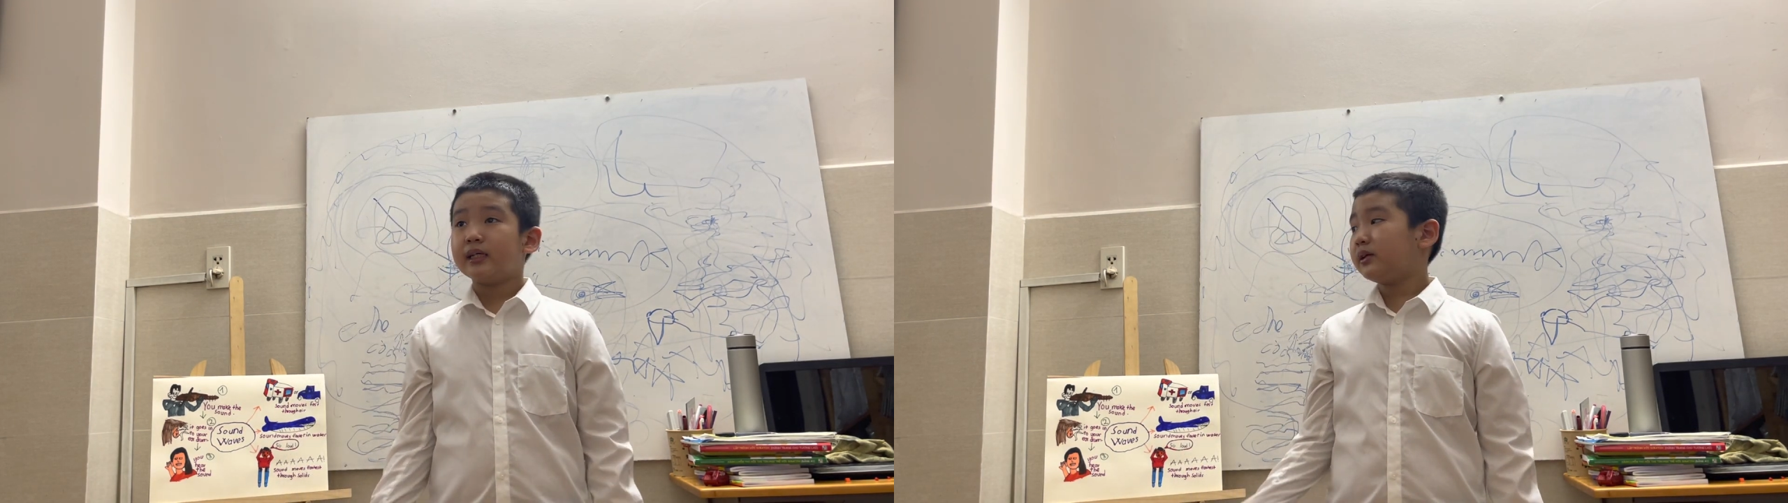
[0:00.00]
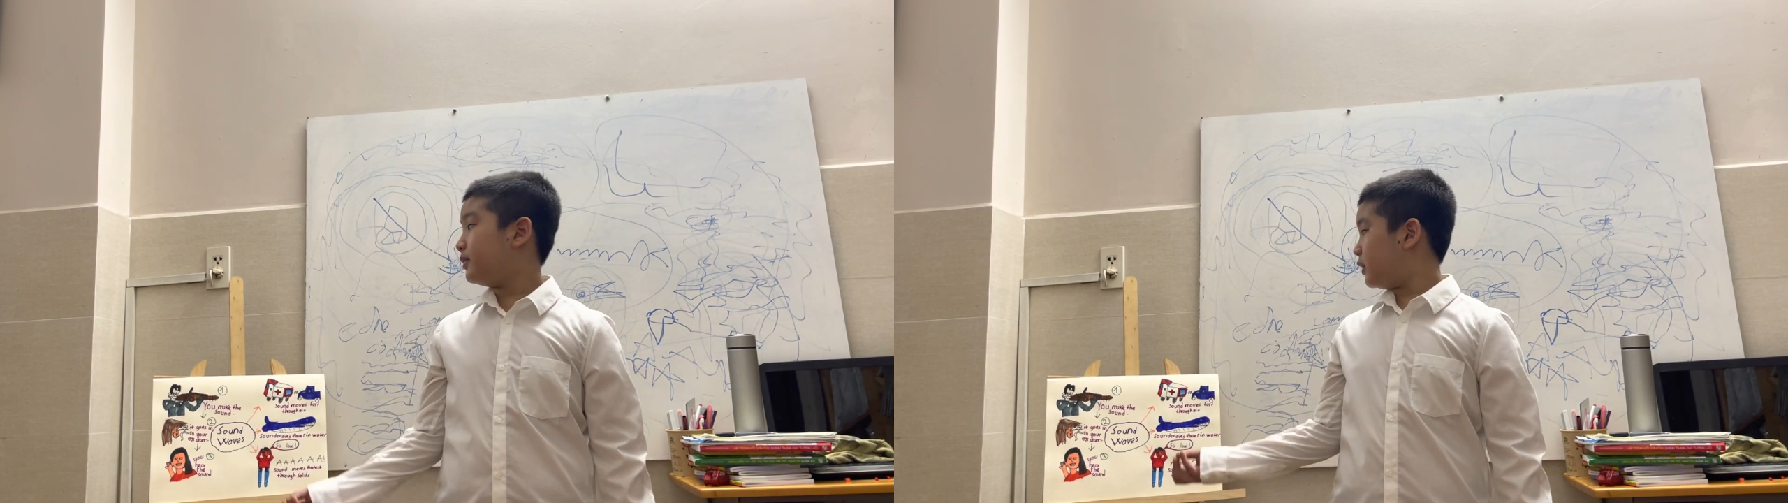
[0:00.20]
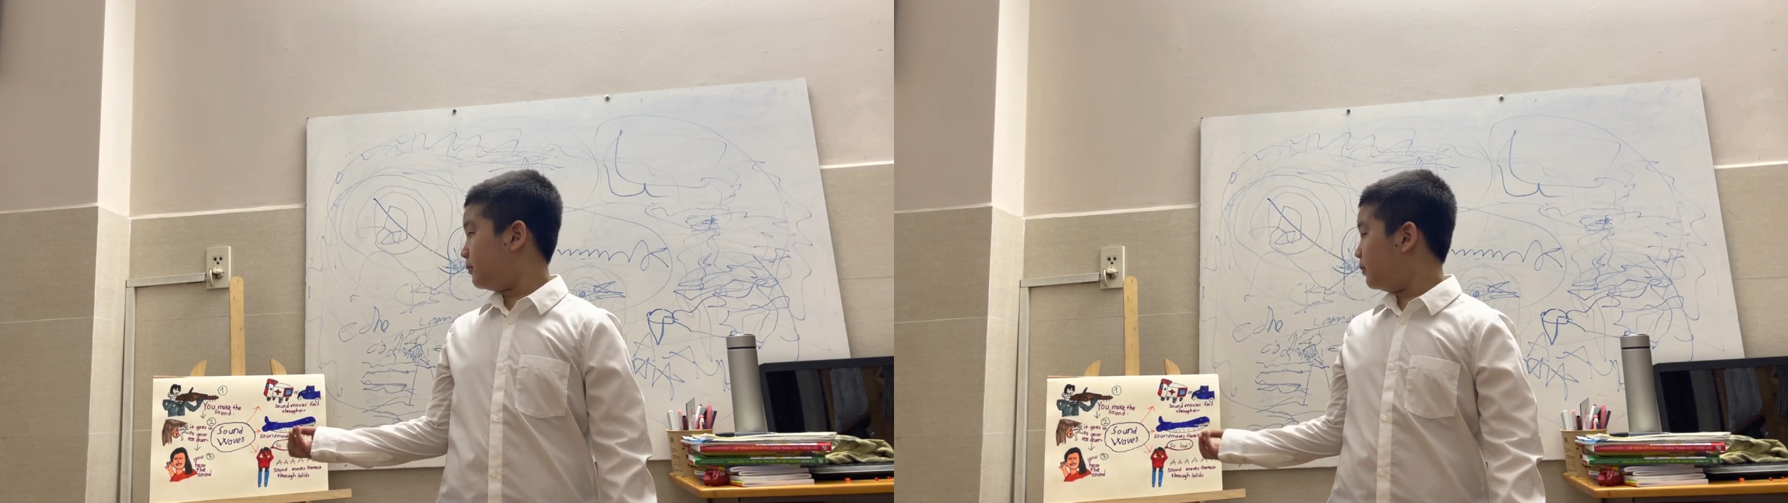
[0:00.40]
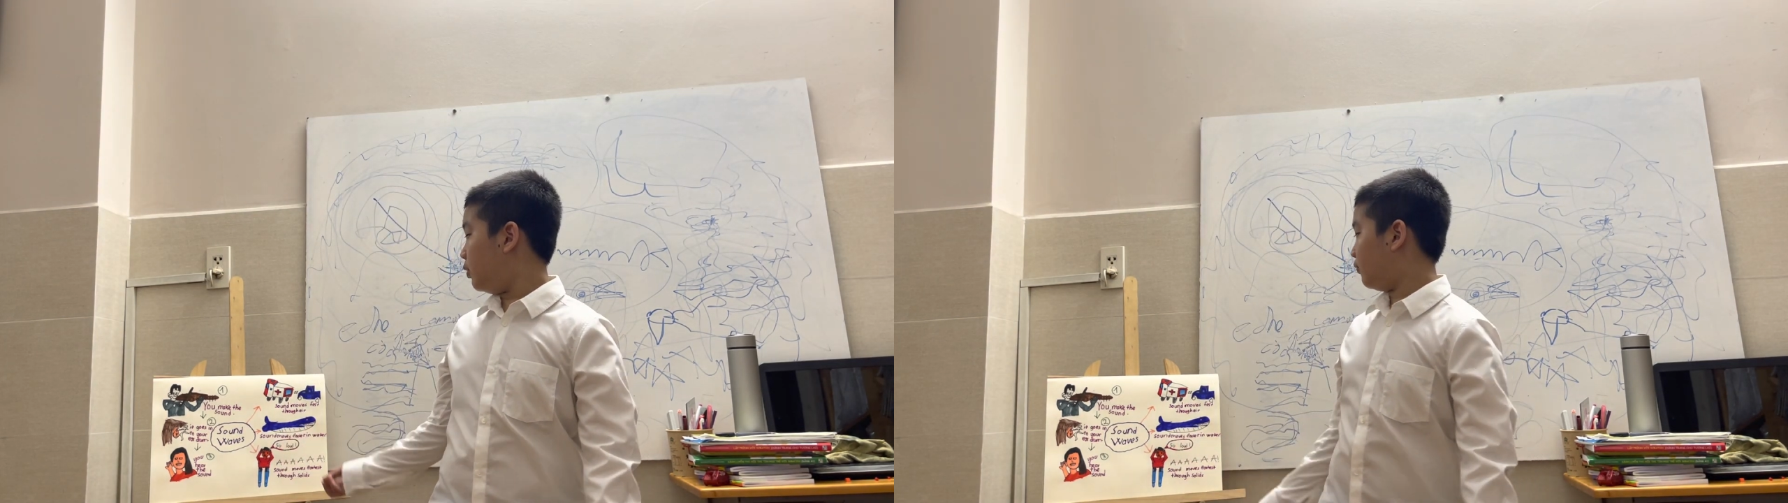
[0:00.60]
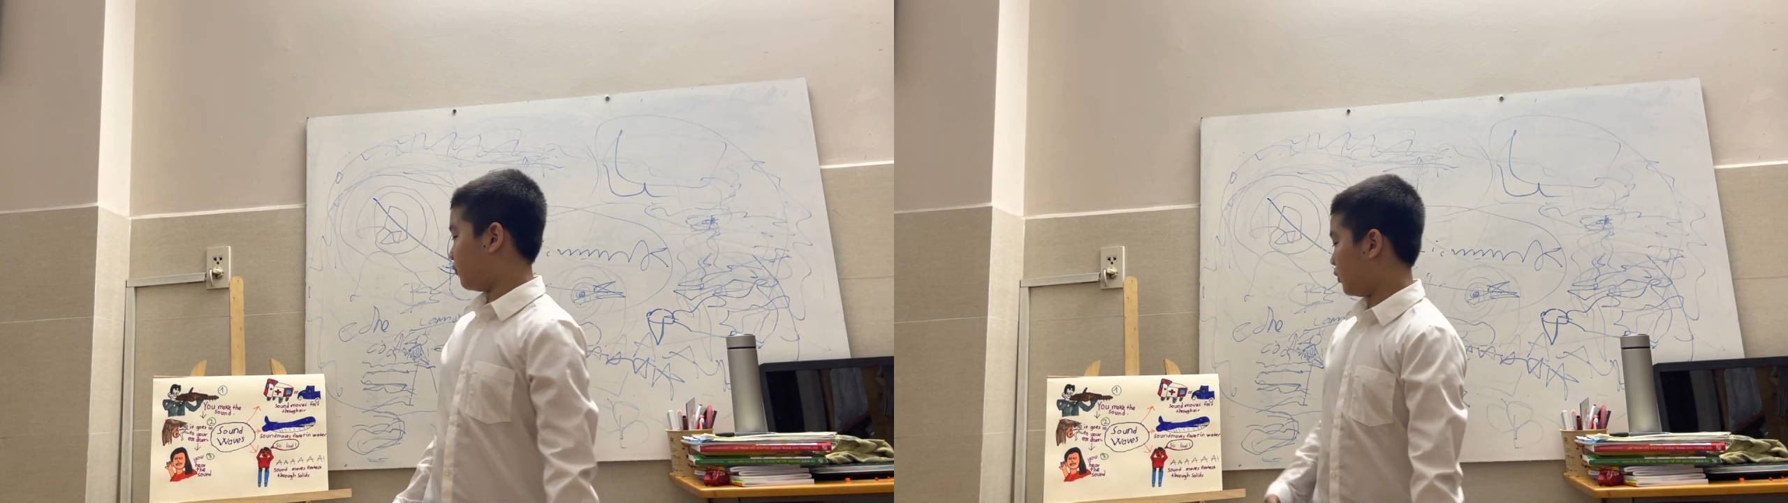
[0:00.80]
So it can
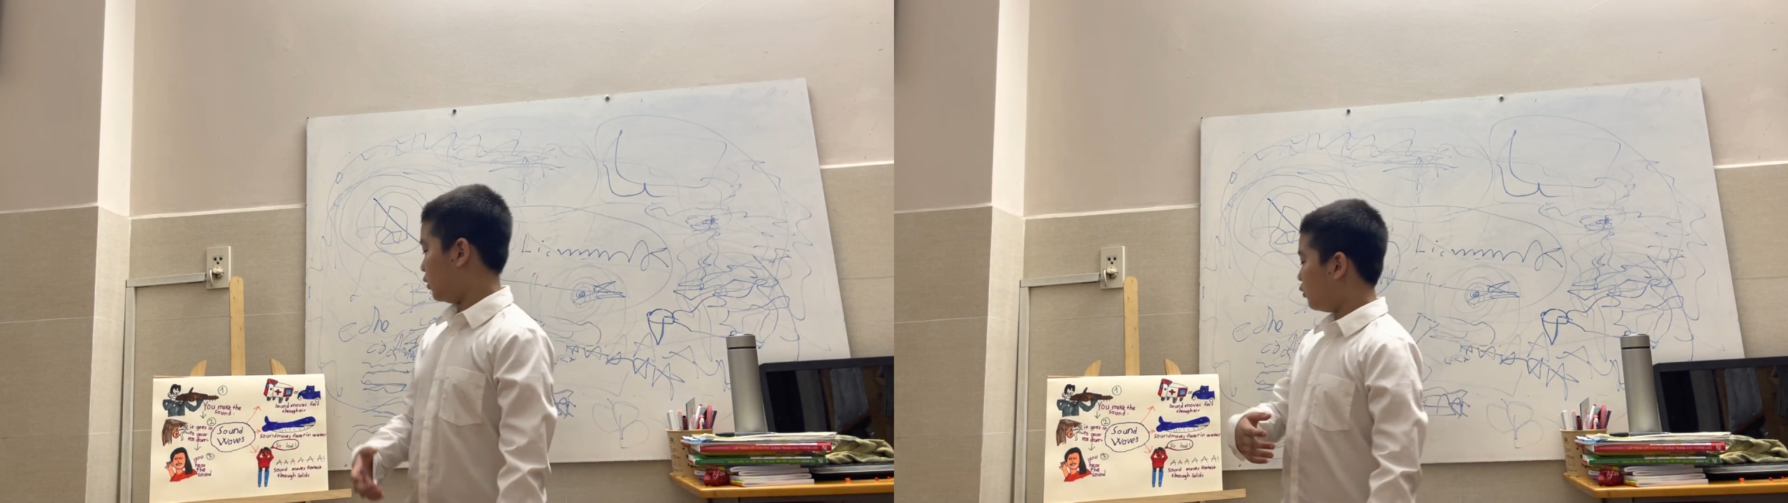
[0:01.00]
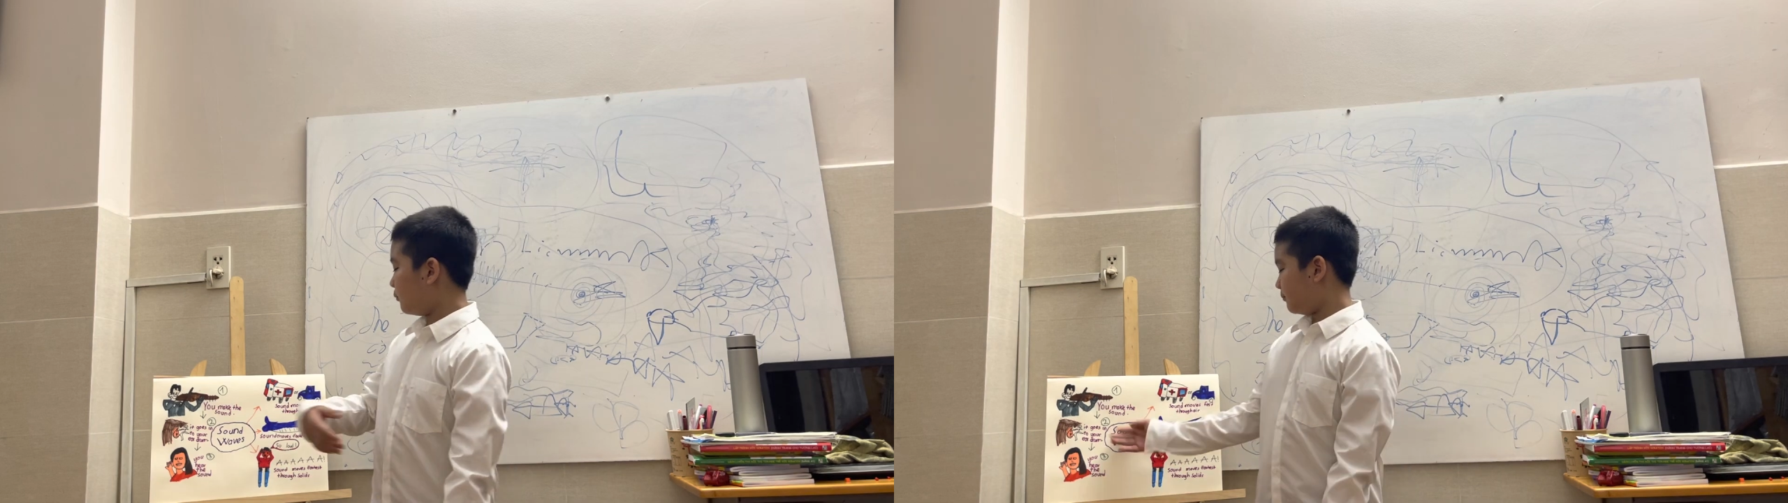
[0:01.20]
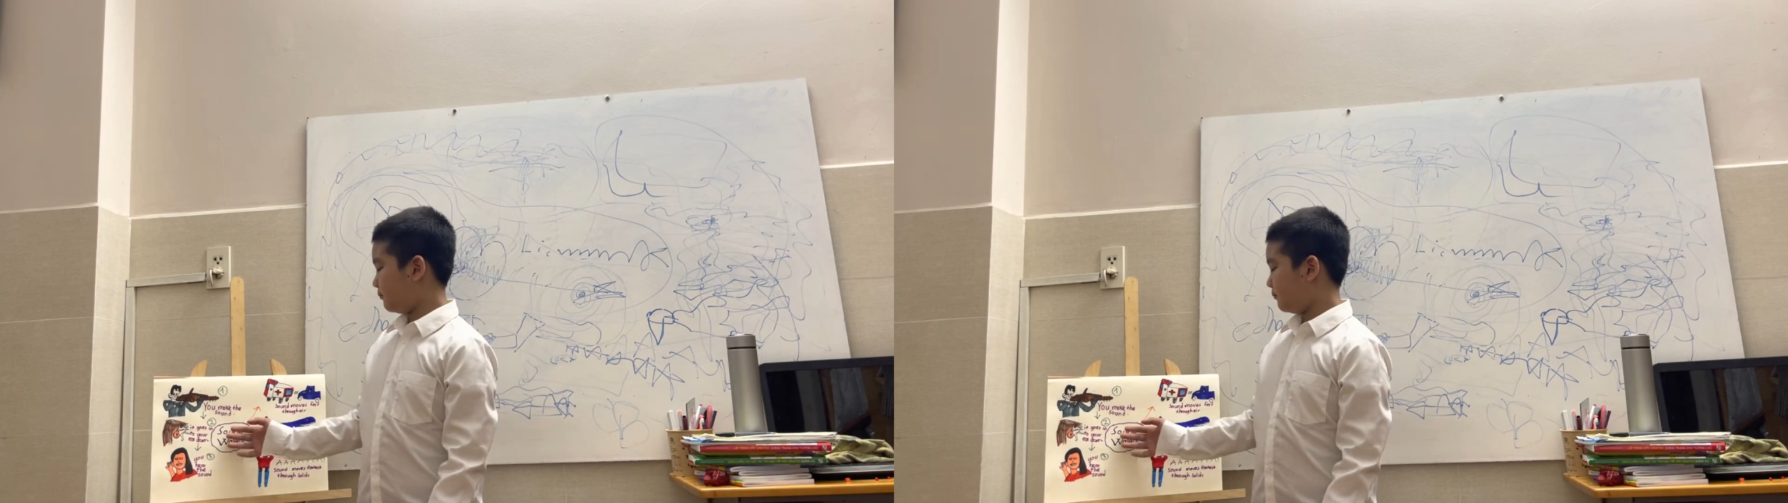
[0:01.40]
move through